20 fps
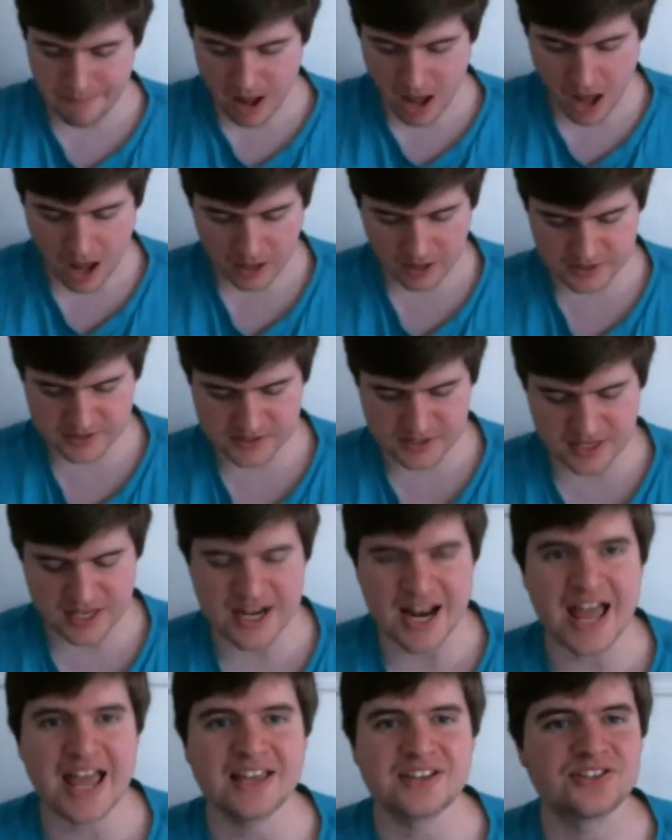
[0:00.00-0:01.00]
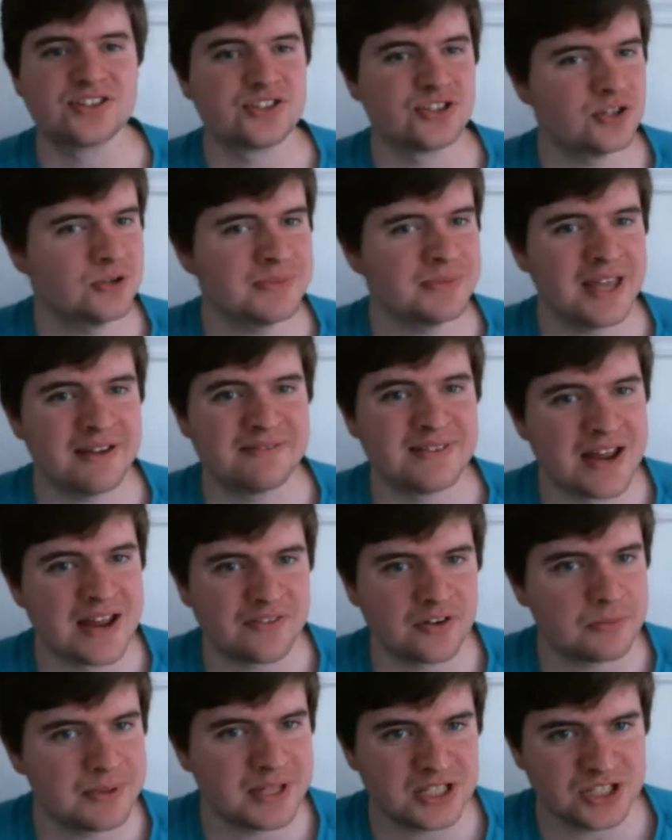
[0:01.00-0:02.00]
box, and I assume they've
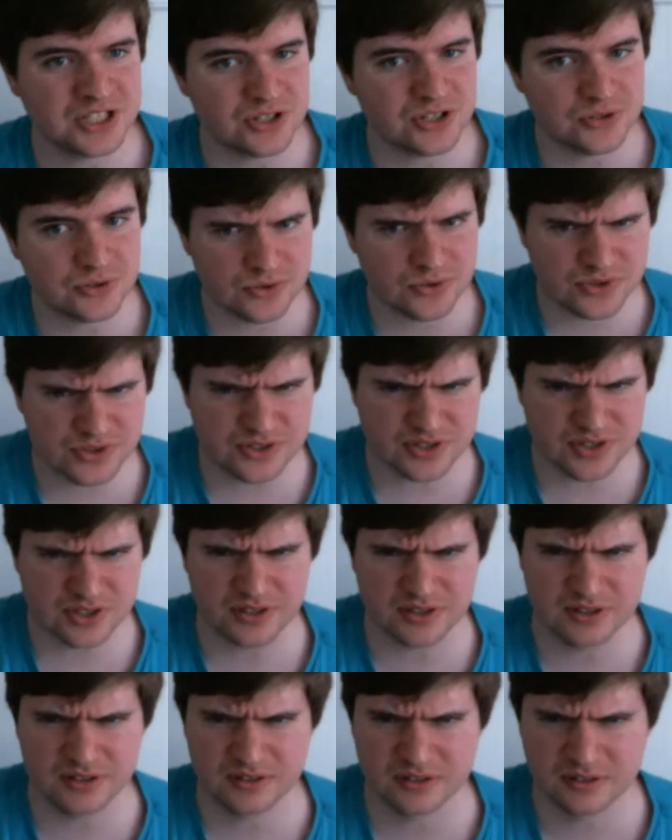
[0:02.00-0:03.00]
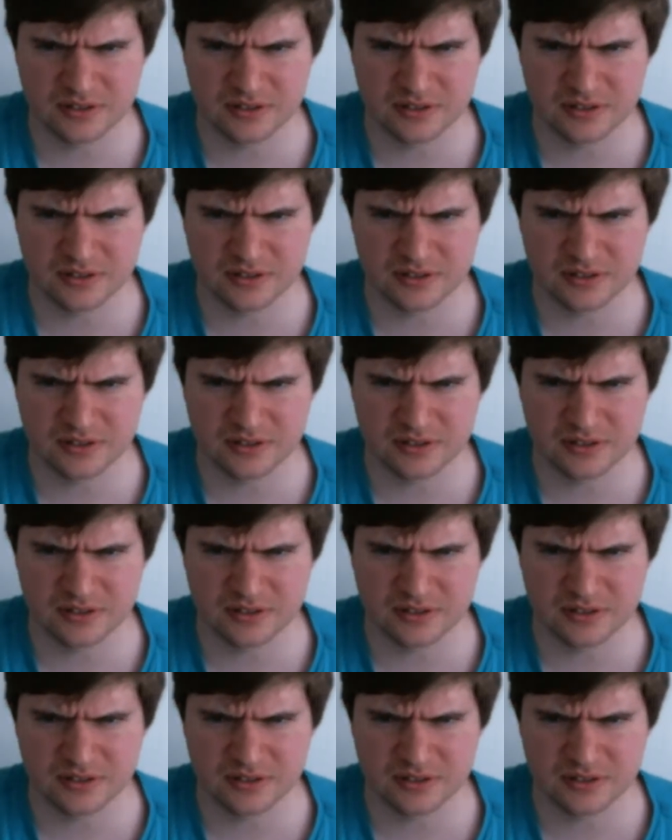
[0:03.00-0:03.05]
never been used.